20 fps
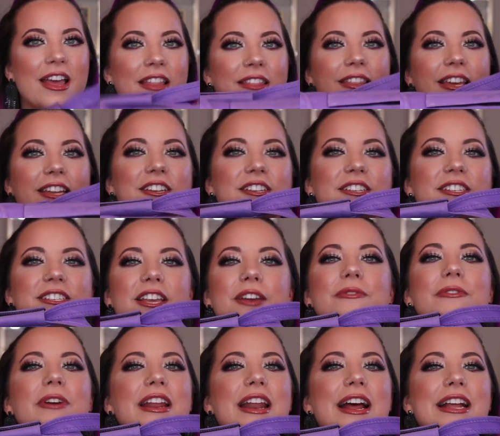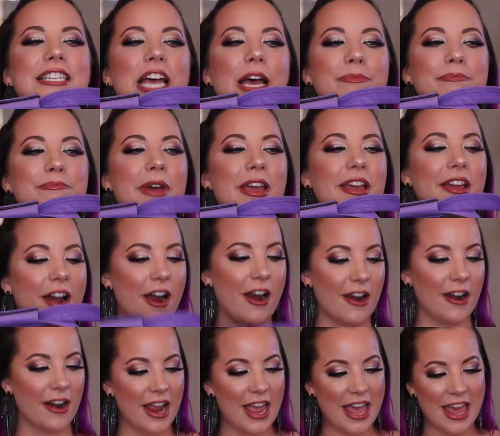They just sit right on top of my
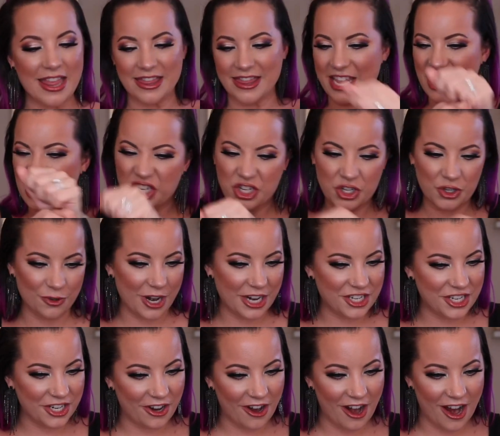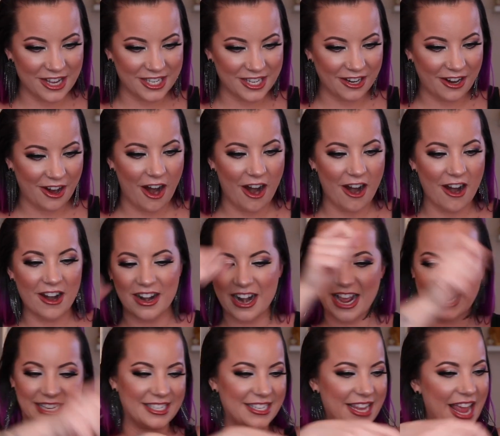cart. They stretch across the cart and I
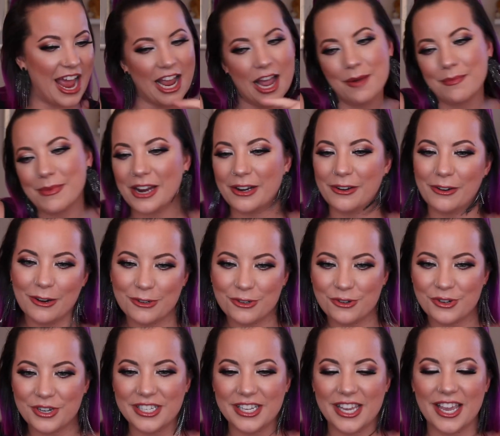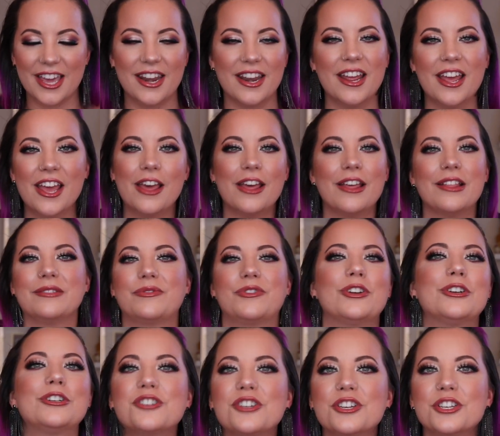stack all my groceries in.
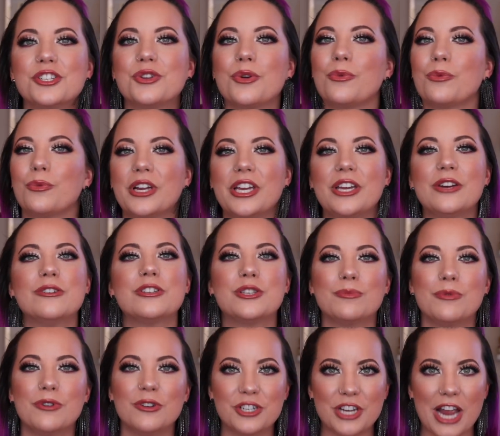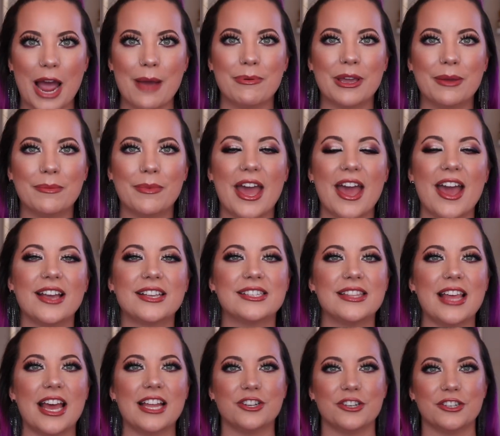They're just reusable shopping bags
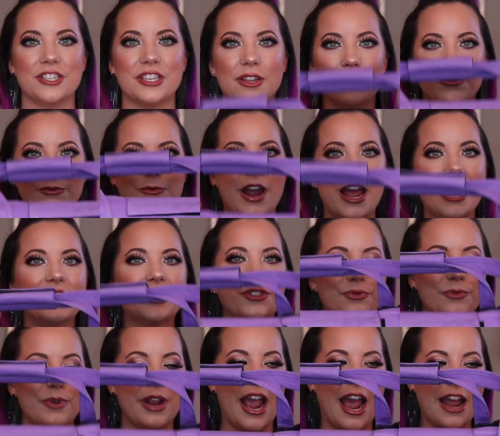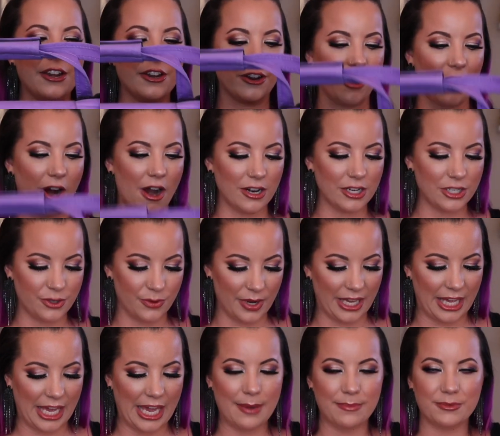that just rest right on your cart so it
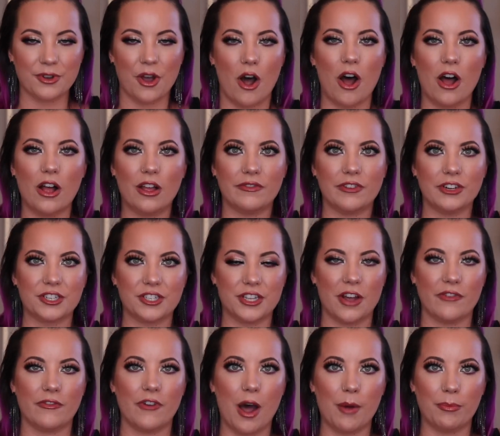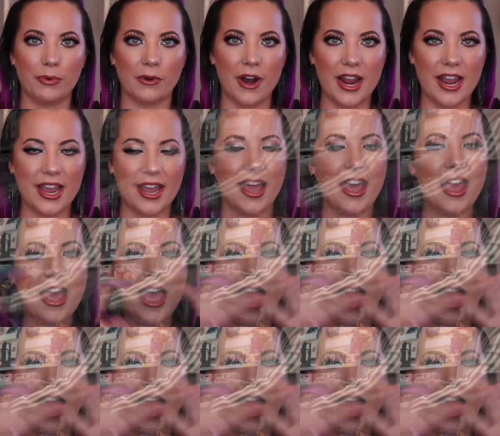keeps all of your stuff upright.